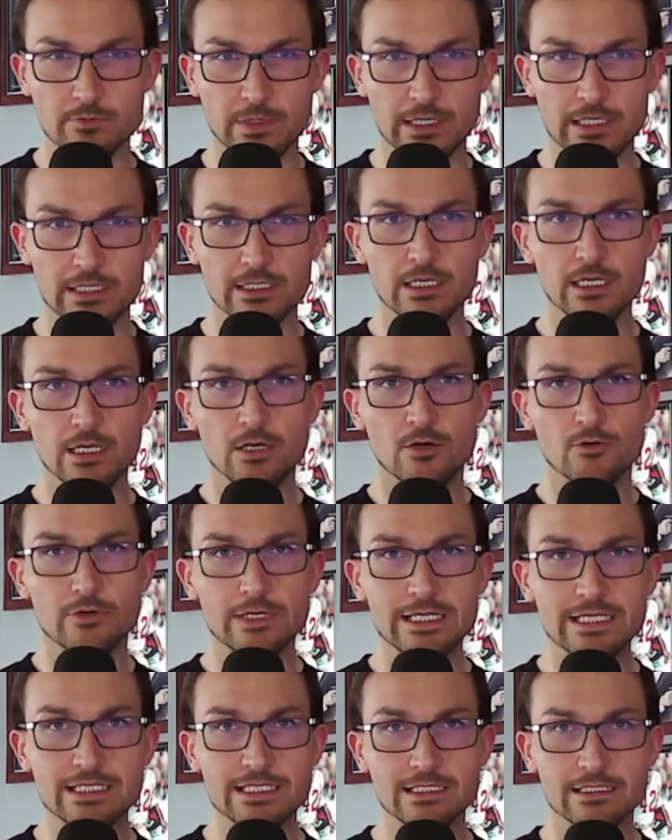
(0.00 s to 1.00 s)
but
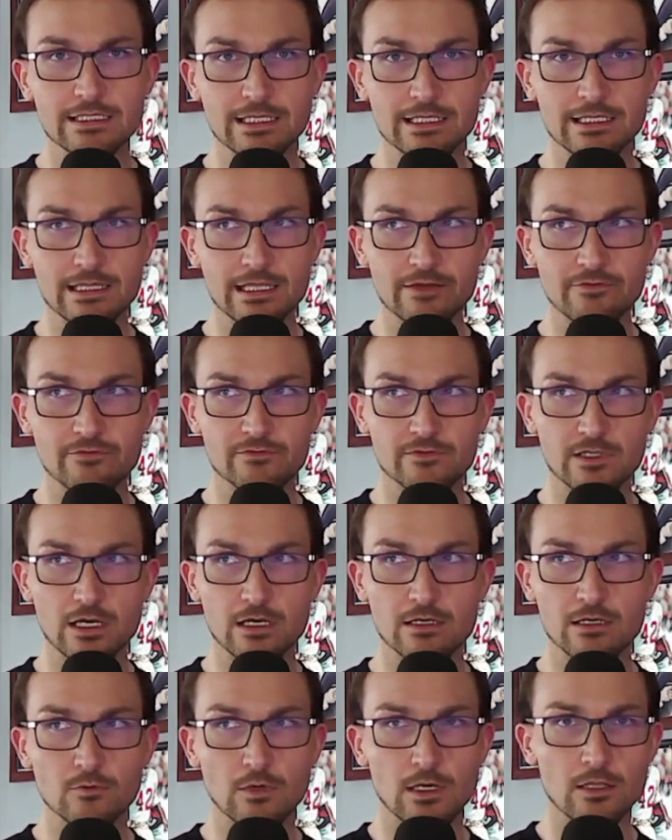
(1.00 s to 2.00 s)
recently they've
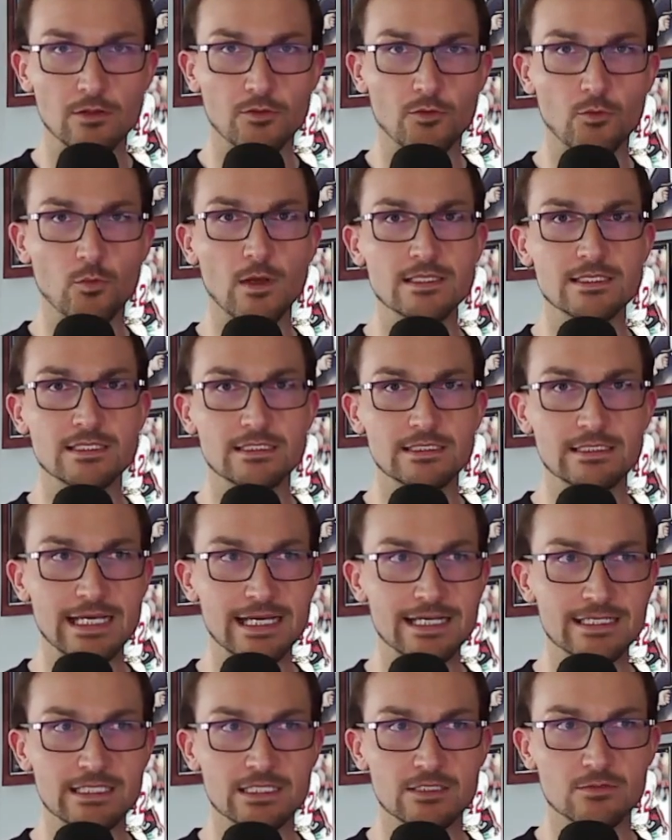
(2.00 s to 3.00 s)
got, well, the ones in
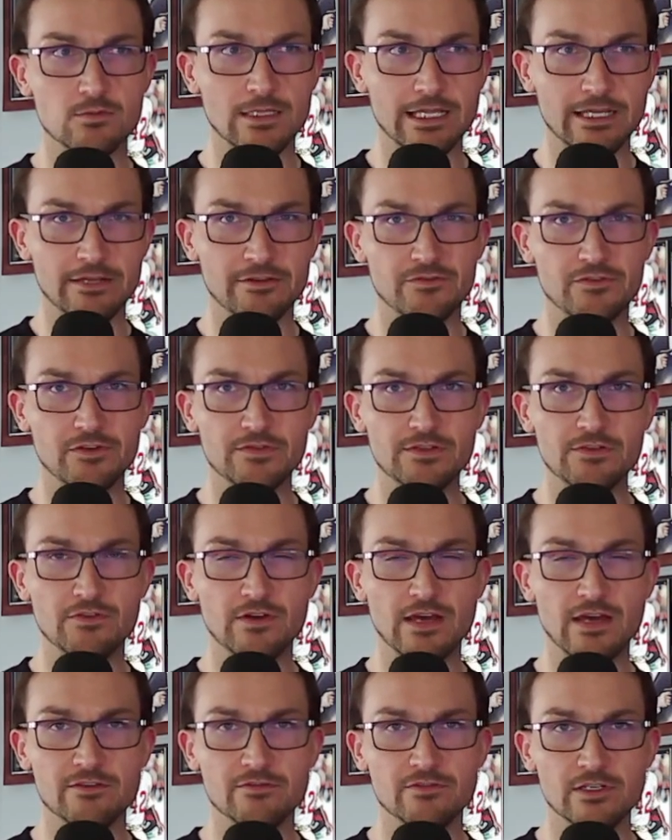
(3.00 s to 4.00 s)
Texas went like
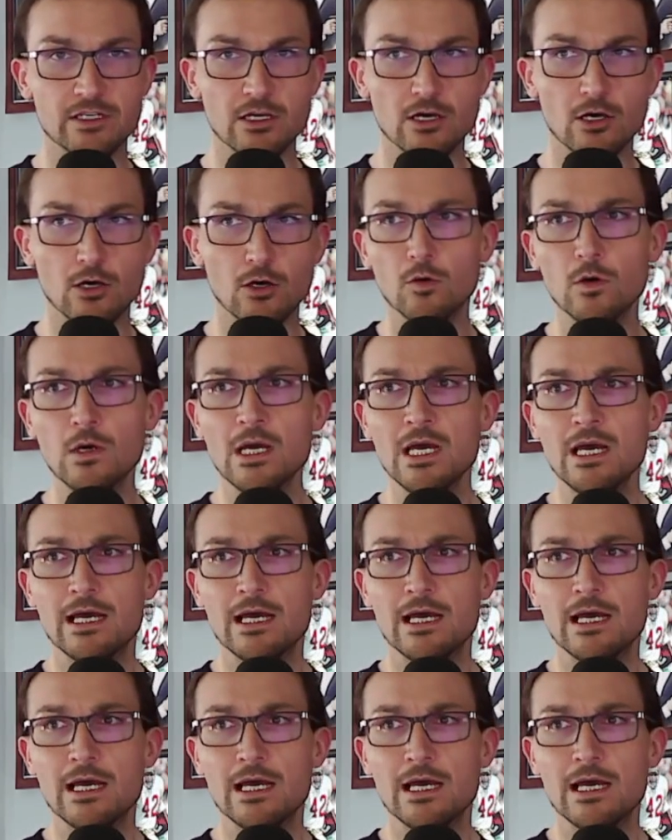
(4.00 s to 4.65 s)
fifty-five and oh,